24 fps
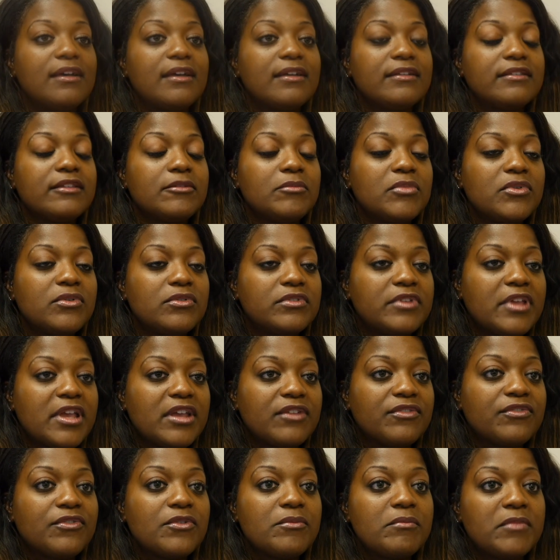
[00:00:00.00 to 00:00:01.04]
A typical day
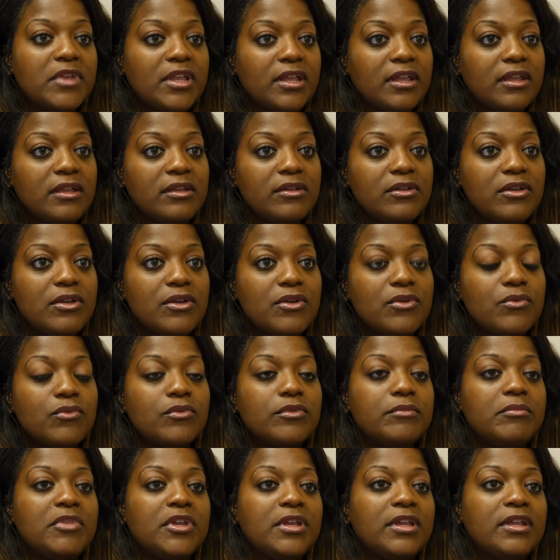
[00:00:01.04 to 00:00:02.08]
for me
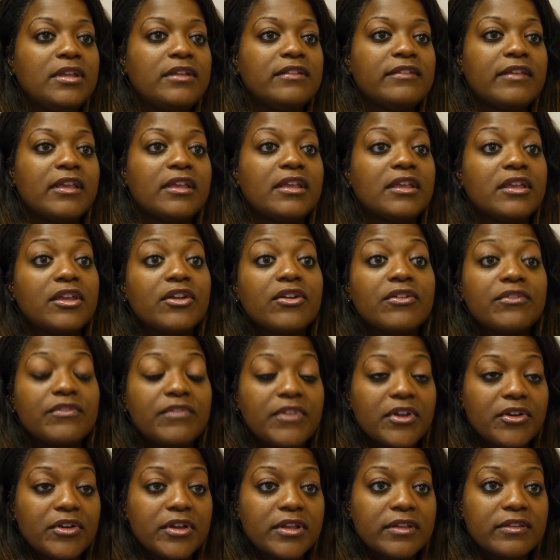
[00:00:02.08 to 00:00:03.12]
would be taking care of
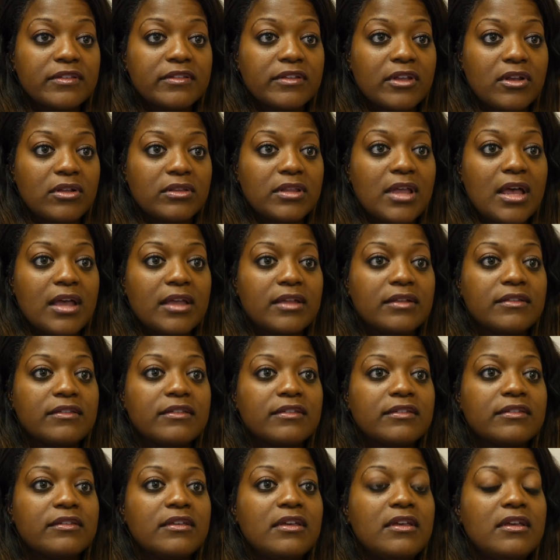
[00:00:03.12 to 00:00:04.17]
various cell
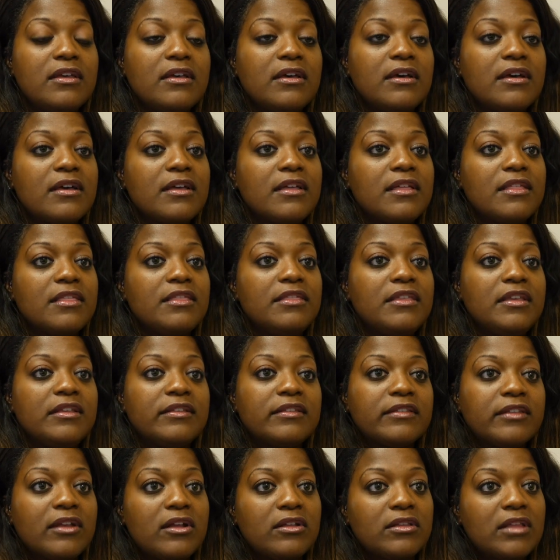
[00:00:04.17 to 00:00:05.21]
lines. These
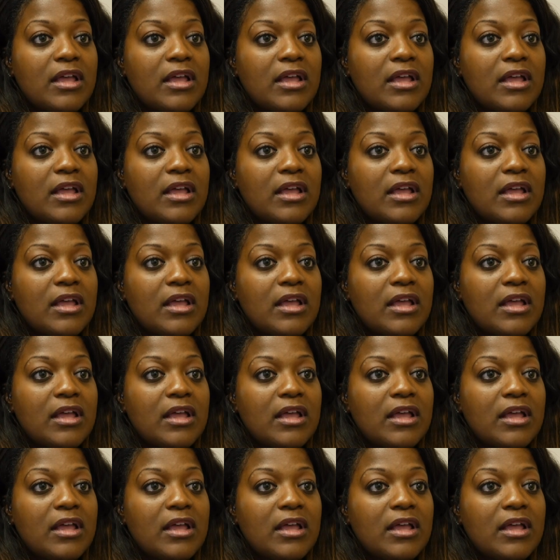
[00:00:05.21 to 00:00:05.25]
cell